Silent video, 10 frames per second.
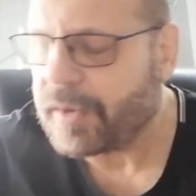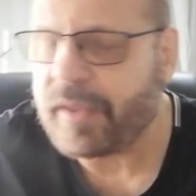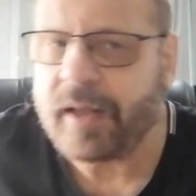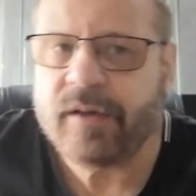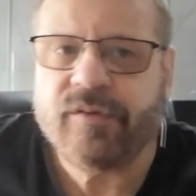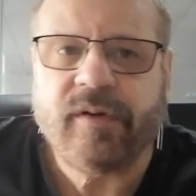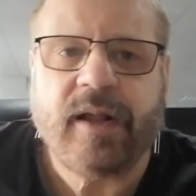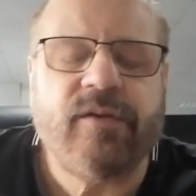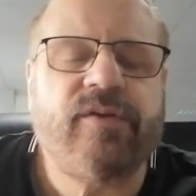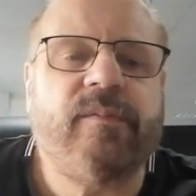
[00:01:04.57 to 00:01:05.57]
that it's
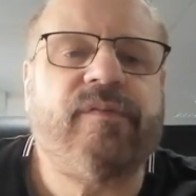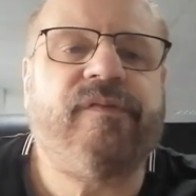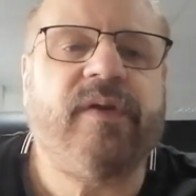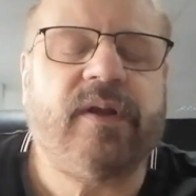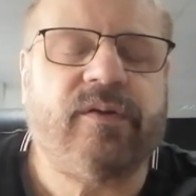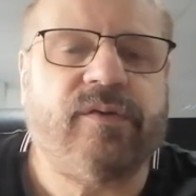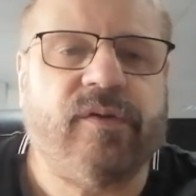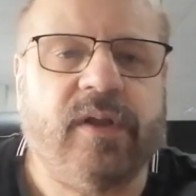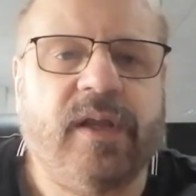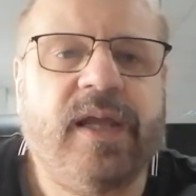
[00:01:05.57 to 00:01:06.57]
not some
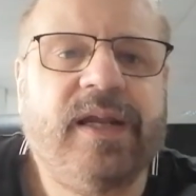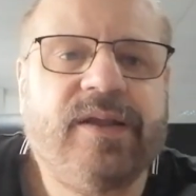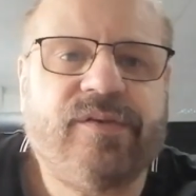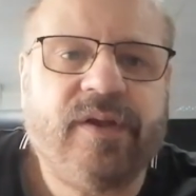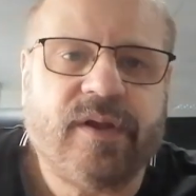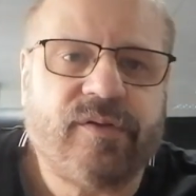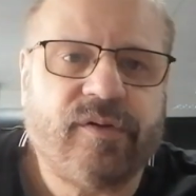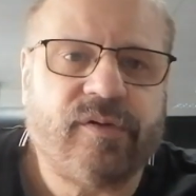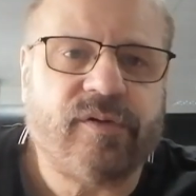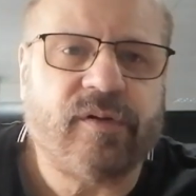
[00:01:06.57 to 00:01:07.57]
fantasy. It
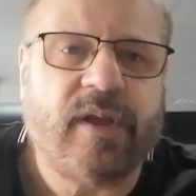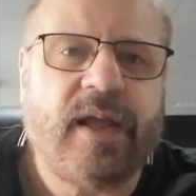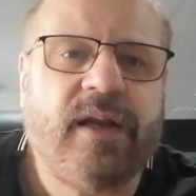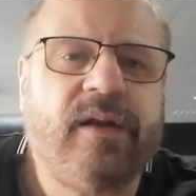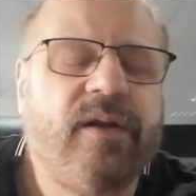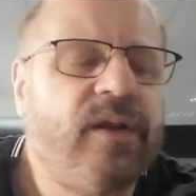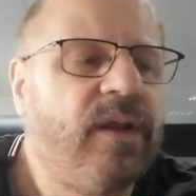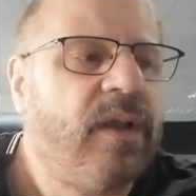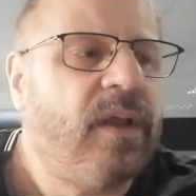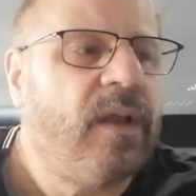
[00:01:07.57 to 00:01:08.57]
exists, and it
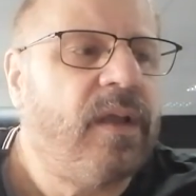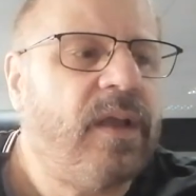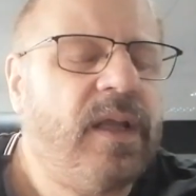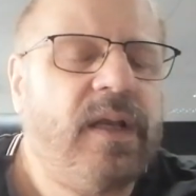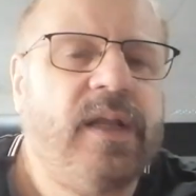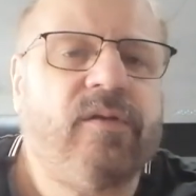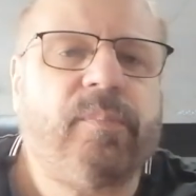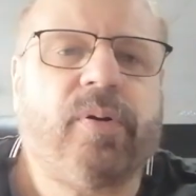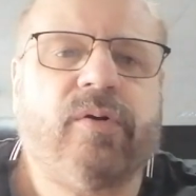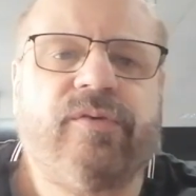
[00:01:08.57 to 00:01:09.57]
is
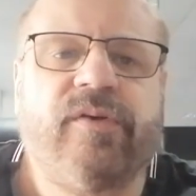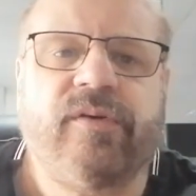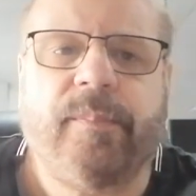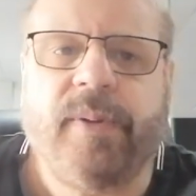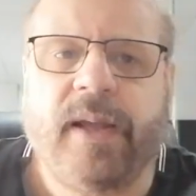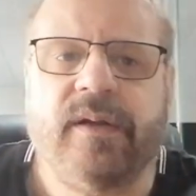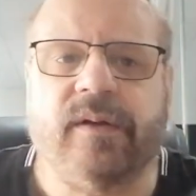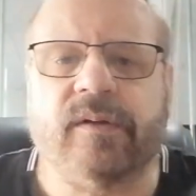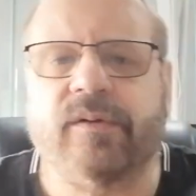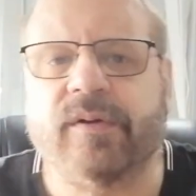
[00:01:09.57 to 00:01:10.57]
person
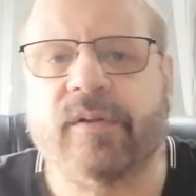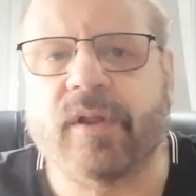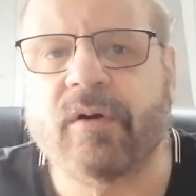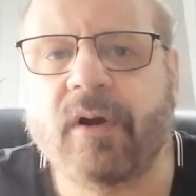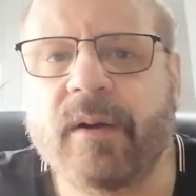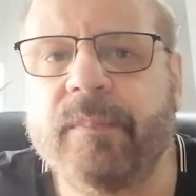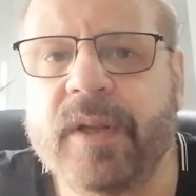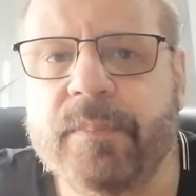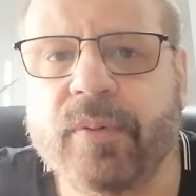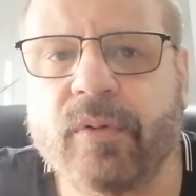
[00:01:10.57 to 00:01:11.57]
dependent. There are
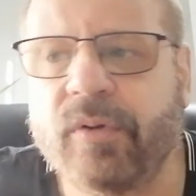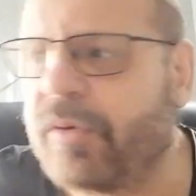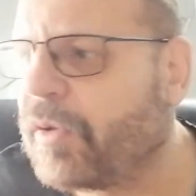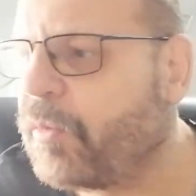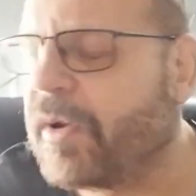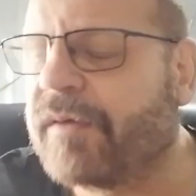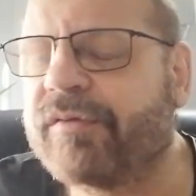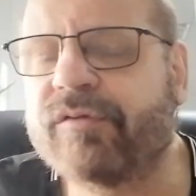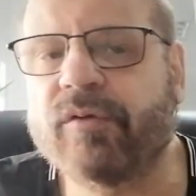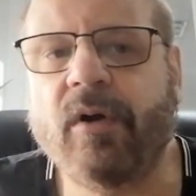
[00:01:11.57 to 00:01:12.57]
people who
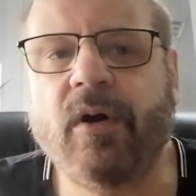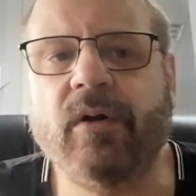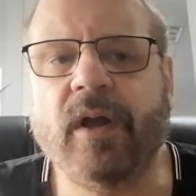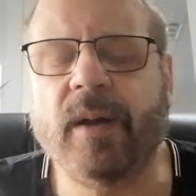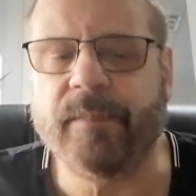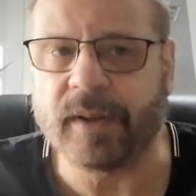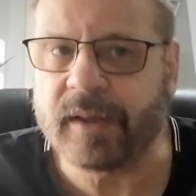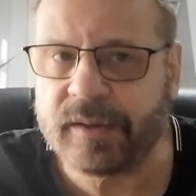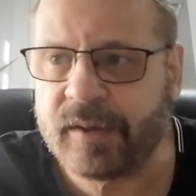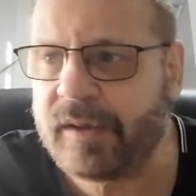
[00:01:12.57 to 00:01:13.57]
have strong
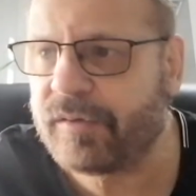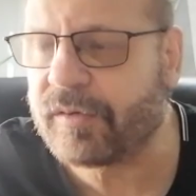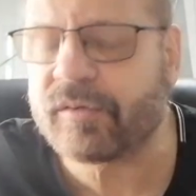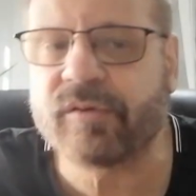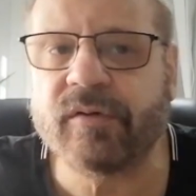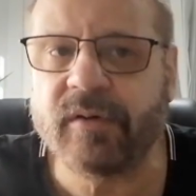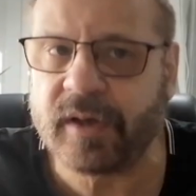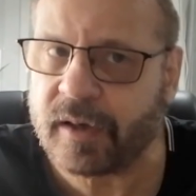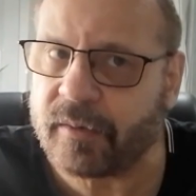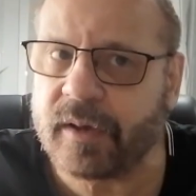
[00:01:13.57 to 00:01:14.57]
abilities in
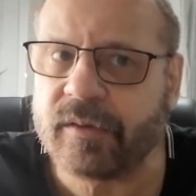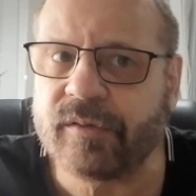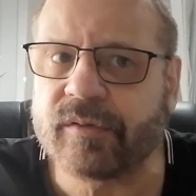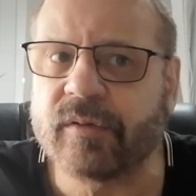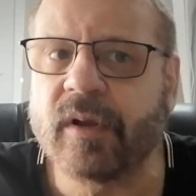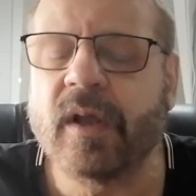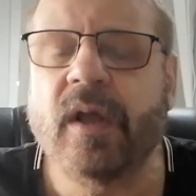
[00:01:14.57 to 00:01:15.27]
certain areas